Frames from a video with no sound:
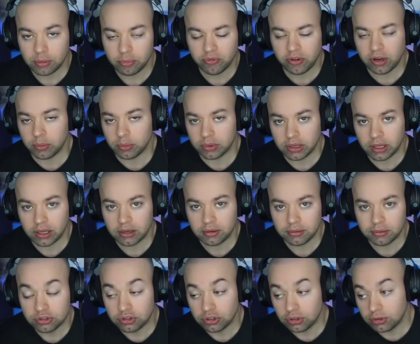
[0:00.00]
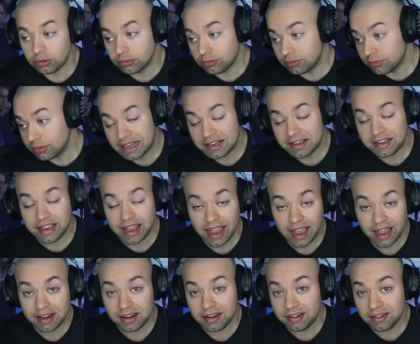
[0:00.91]
I'm fine with that. So, in
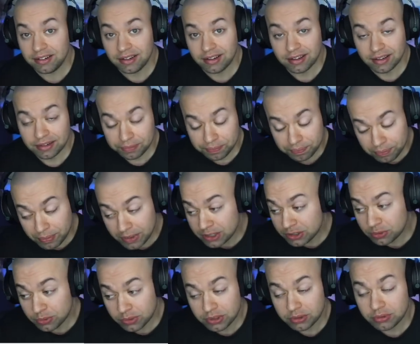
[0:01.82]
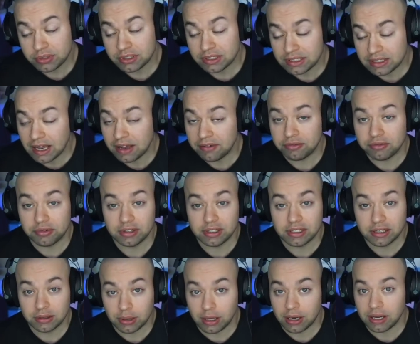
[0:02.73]
canon, Mace Windu is
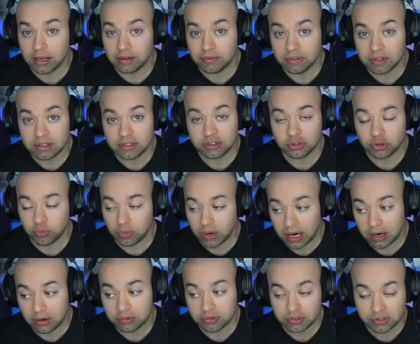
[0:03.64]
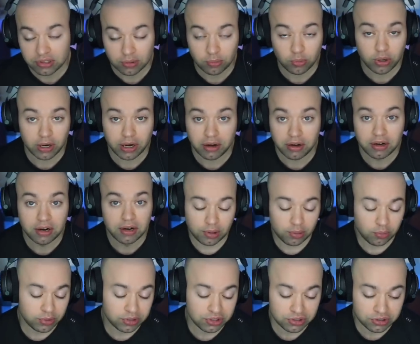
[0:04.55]
definitely alive. He is around somewhere,
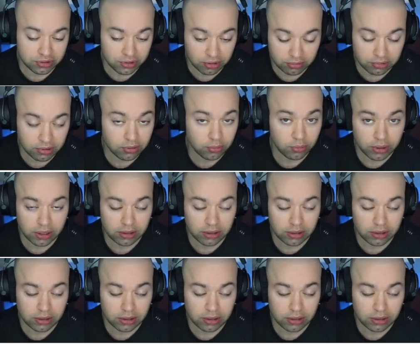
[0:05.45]
but we just don't know